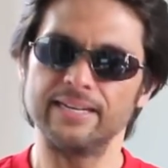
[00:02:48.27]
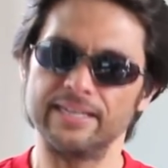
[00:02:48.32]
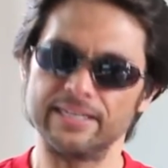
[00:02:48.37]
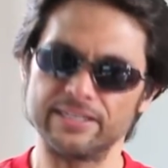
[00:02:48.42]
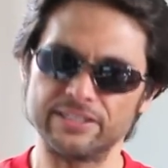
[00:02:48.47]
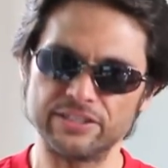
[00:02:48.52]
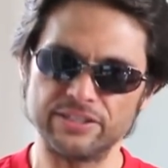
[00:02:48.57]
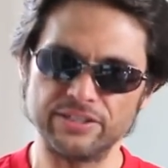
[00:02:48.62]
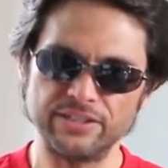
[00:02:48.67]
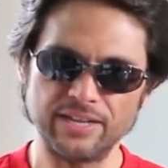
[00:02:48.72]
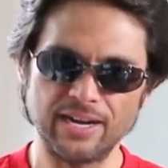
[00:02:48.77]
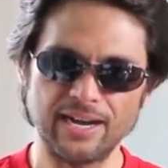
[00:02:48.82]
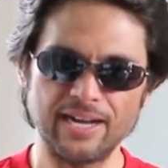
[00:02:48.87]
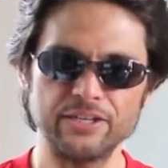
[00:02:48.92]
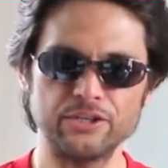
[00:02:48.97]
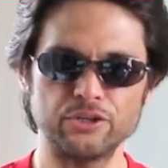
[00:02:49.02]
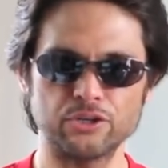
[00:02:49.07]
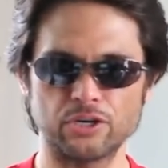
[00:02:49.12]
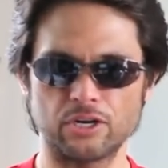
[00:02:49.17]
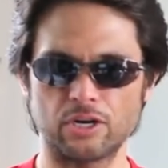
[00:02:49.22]
It's
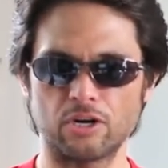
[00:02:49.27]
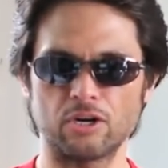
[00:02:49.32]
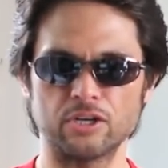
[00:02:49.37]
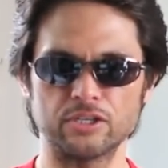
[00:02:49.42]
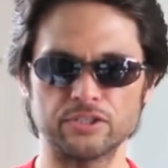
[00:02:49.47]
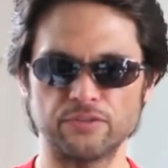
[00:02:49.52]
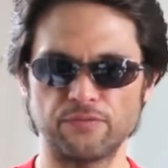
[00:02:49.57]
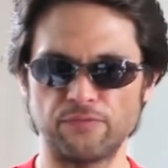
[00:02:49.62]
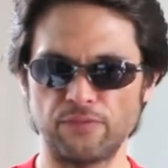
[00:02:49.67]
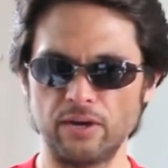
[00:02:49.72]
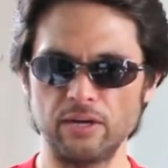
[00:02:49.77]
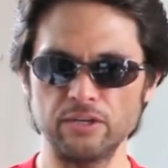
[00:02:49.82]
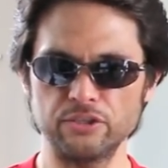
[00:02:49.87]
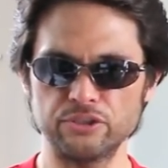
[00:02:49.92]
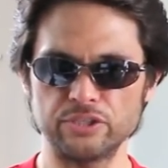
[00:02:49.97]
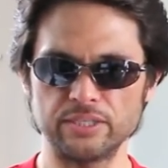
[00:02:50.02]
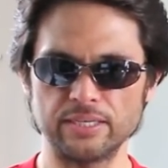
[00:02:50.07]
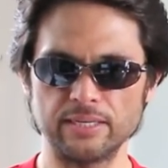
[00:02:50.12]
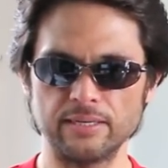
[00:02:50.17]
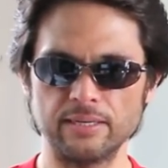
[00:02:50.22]
not your car's
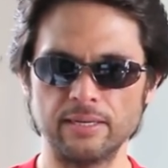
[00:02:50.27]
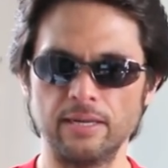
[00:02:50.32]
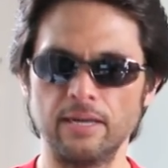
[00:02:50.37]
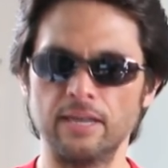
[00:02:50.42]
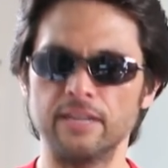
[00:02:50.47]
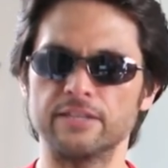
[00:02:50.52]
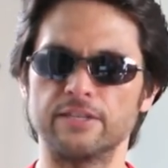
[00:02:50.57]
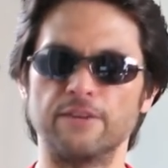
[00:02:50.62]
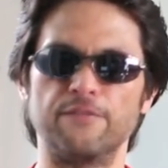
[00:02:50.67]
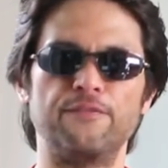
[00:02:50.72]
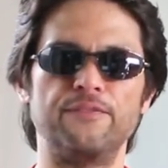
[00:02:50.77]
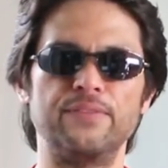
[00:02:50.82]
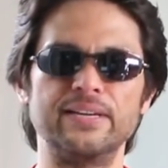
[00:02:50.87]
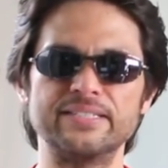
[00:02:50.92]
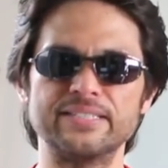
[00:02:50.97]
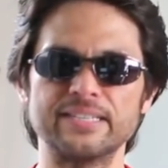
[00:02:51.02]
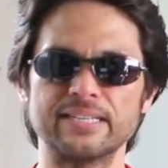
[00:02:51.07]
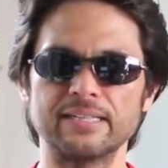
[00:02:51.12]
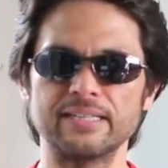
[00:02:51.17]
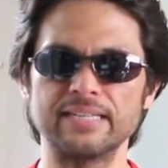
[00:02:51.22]
function to
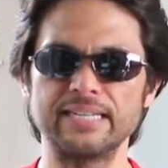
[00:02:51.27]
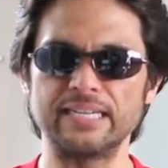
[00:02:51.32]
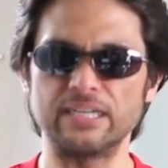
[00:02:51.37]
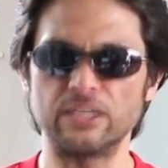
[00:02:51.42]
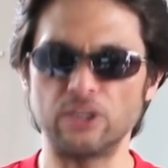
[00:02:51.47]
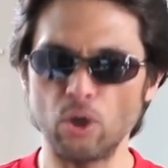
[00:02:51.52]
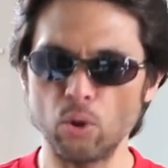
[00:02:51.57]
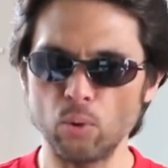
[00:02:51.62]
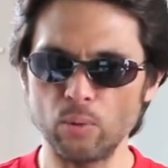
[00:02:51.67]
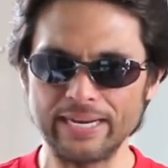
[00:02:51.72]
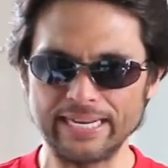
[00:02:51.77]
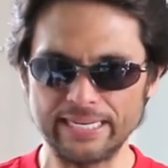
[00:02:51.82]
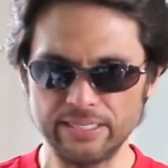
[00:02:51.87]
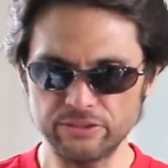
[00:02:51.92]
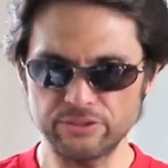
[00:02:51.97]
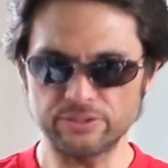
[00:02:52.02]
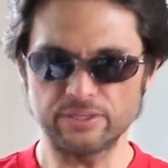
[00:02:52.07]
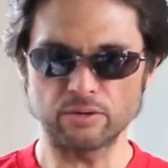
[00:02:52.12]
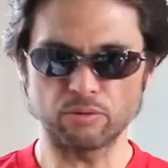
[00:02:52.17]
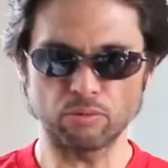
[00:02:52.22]
physically go
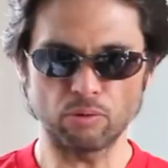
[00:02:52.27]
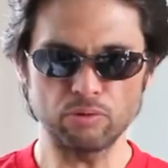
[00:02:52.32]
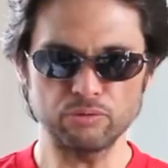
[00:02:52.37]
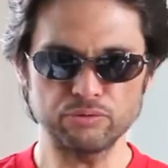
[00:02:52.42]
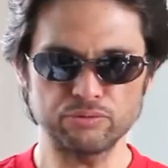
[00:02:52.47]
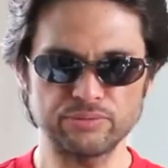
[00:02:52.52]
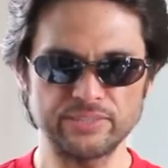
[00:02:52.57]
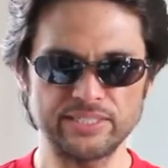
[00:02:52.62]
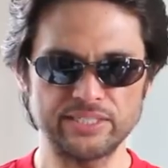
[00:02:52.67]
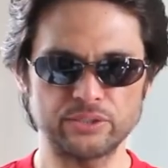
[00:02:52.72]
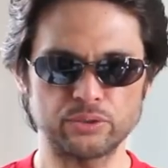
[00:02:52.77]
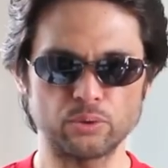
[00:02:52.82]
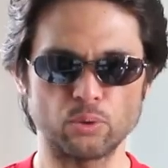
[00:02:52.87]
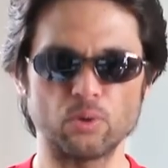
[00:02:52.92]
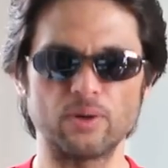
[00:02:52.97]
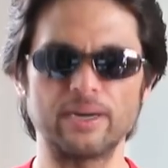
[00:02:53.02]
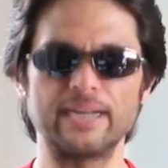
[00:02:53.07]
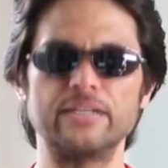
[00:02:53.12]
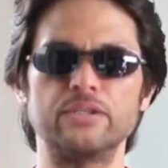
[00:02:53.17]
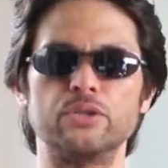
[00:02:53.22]
into the grocery
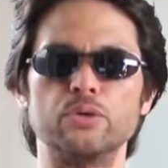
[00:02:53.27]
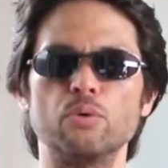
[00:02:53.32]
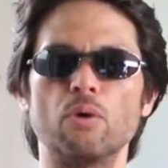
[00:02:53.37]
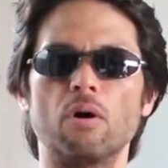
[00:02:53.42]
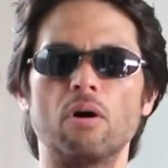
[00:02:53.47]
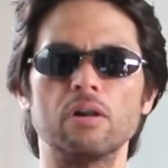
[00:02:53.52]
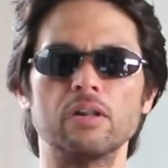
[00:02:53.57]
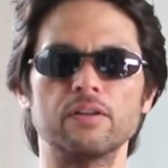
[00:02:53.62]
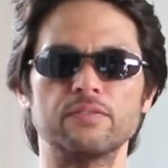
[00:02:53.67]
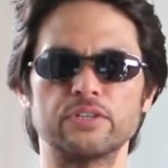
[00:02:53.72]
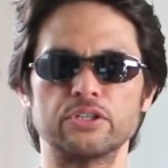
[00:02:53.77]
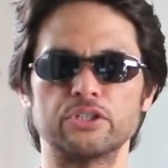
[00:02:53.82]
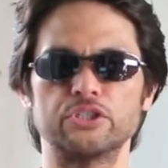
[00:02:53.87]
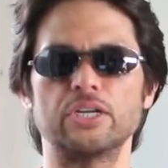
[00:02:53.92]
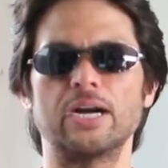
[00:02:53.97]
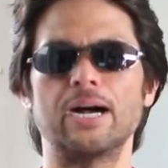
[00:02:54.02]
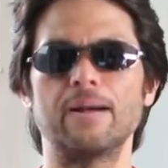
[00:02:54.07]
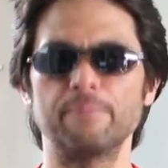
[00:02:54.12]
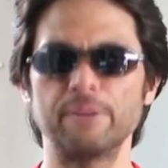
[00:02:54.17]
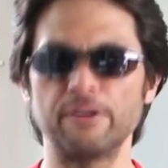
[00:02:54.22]
store and do all of your
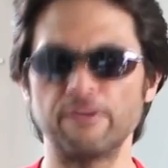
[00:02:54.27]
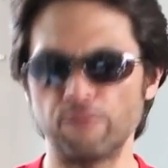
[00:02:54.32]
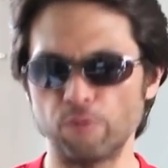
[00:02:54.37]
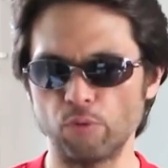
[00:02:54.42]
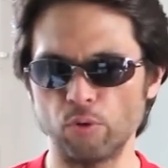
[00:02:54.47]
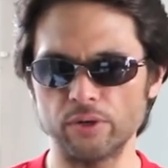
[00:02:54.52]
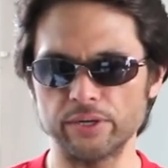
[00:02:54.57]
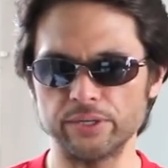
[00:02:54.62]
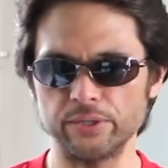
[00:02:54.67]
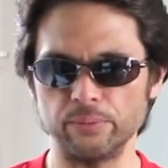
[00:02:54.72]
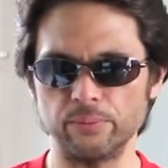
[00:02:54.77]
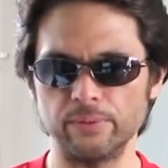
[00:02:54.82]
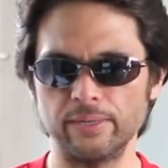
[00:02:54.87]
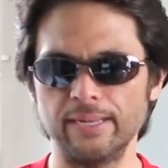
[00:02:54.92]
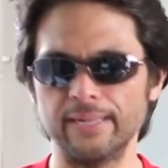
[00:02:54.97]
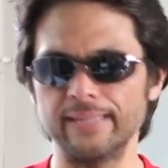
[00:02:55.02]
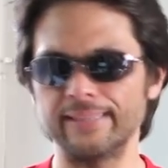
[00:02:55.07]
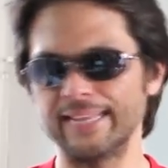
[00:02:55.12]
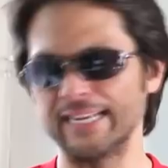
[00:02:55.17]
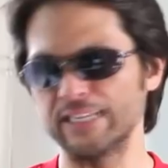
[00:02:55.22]
shopping for you.
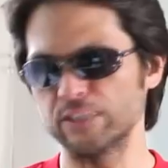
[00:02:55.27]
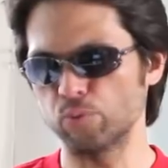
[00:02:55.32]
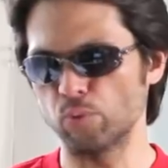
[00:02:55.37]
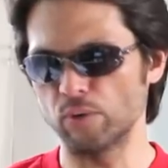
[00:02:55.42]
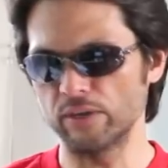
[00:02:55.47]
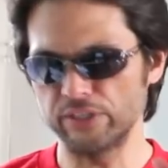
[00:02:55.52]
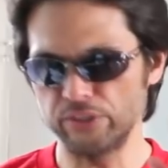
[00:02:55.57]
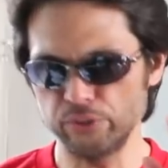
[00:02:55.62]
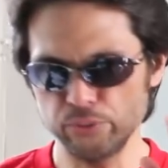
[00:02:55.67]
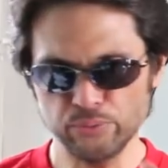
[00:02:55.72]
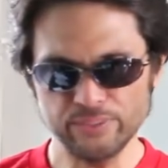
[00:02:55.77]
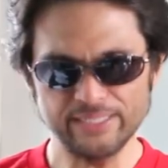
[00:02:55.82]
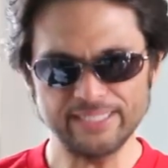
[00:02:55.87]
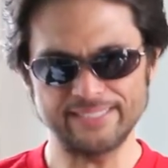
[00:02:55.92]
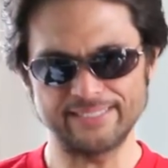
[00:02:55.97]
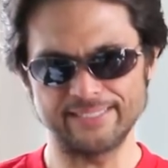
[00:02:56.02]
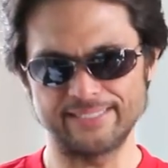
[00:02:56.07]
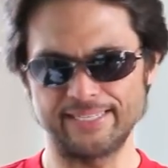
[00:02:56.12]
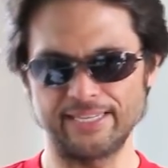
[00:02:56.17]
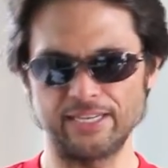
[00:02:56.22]
That's where you
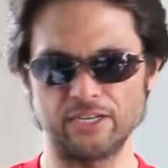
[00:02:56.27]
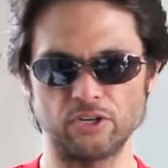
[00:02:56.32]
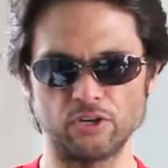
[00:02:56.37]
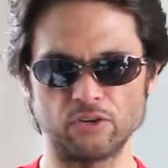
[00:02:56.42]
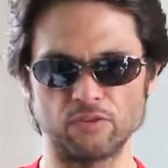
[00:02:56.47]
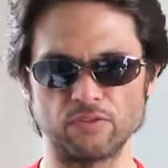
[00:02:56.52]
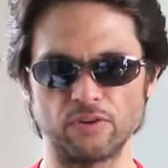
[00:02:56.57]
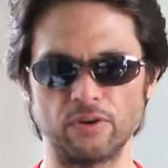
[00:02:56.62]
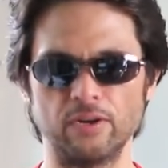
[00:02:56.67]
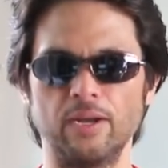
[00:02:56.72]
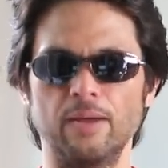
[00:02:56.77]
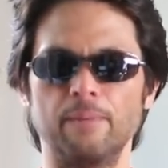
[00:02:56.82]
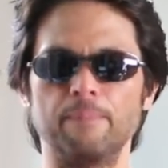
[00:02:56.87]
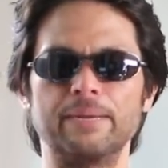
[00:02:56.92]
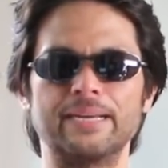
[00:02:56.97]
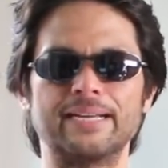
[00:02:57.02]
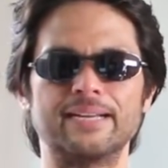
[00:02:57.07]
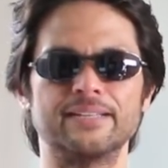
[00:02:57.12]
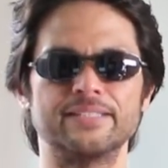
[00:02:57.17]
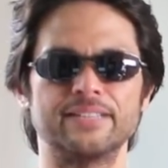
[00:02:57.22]
need to take over
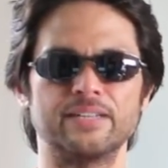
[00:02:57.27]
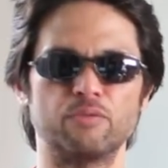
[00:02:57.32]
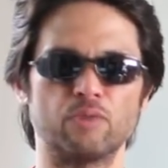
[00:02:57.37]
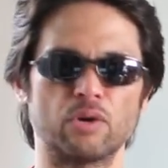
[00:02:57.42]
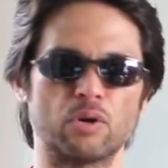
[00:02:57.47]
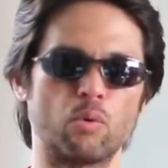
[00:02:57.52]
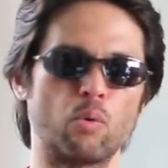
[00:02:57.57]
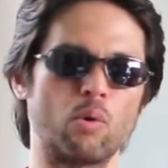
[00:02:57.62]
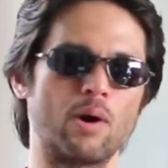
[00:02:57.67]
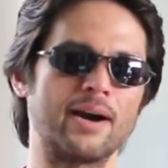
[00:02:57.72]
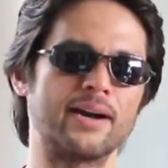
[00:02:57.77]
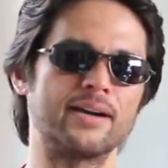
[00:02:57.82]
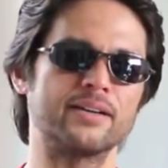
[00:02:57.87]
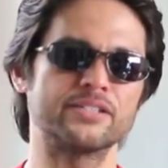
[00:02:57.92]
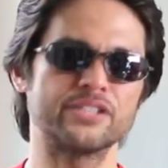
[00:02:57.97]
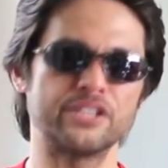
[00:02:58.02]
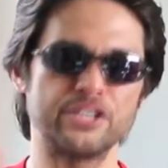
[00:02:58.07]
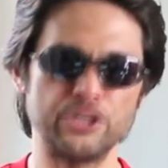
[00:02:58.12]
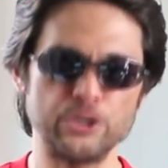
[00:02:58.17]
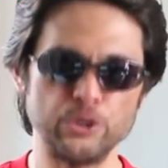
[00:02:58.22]
because it
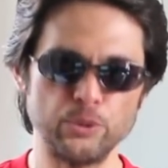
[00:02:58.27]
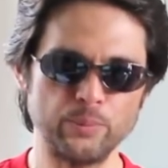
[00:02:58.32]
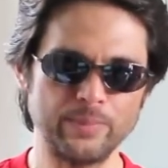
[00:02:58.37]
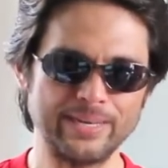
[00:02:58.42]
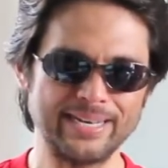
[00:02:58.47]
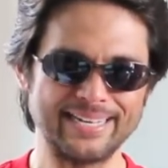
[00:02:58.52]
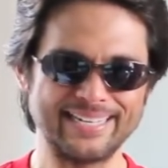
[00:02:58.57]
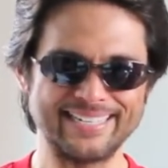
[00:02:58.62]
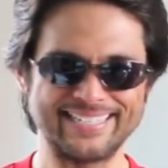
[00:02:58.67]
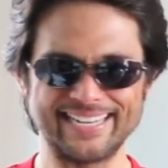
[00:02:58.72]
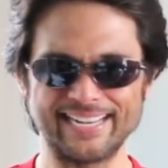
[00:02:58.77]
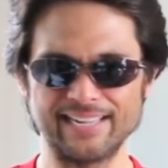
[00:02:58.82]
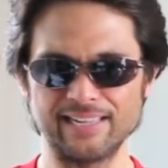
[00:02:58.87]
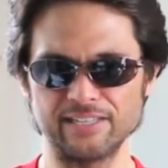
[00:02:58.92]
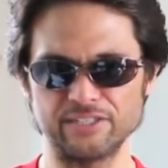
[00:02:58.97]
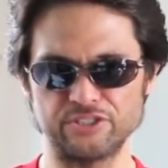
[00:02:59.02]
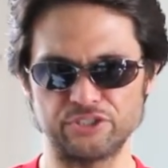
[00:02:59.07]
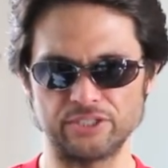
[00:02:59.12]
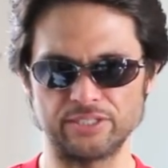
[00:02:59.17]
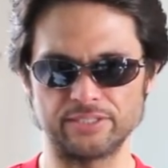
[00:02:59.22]
requires human
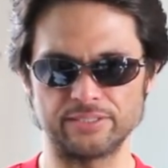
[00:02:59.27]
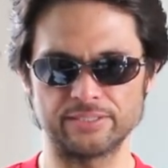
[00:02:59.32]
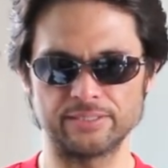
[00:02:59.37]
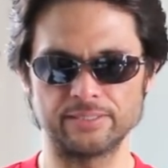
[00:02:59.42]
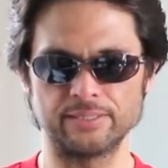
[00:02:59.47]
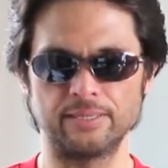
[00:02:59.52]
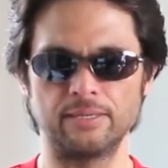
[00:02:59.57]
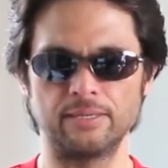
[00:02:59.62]
intelligence.